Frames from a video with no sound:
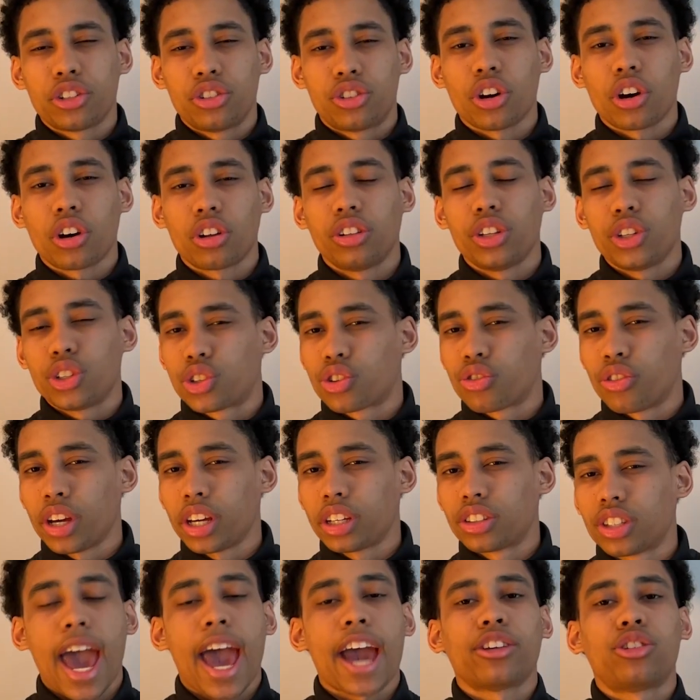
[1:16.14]
juggling
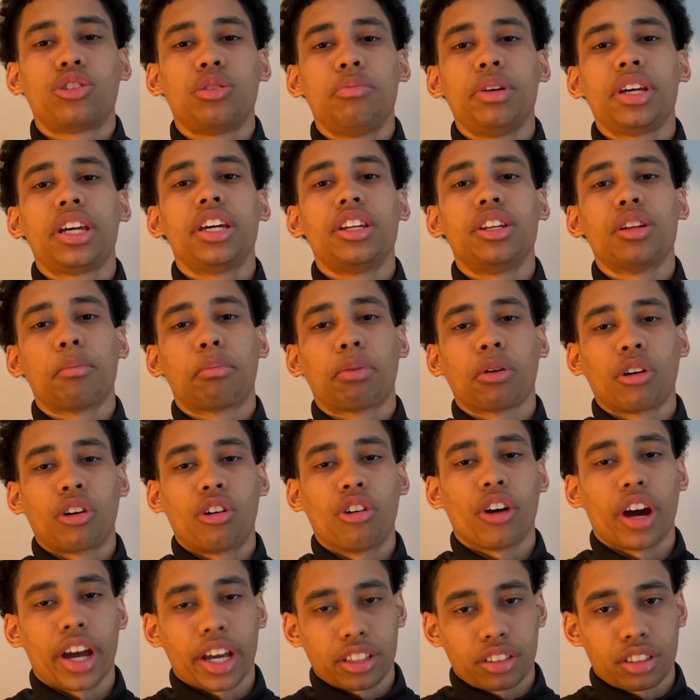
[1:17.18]
tricks as you begin to
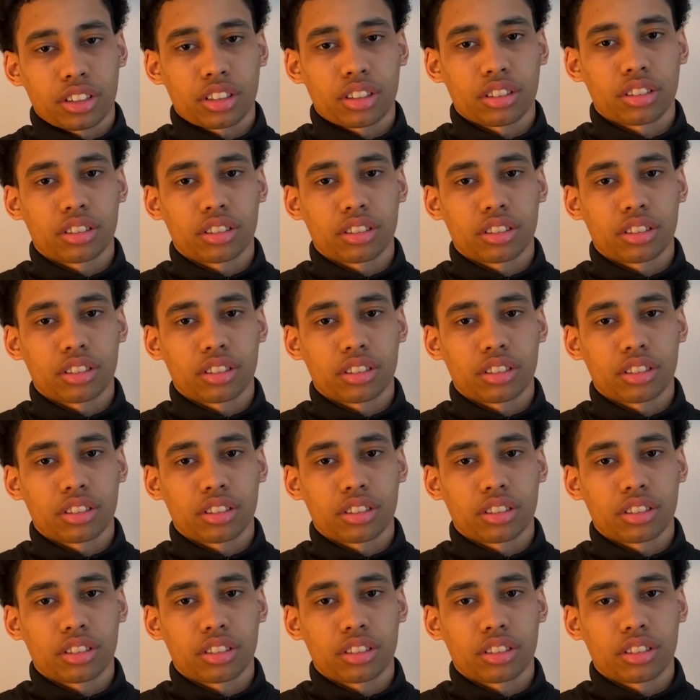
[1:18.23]
progress.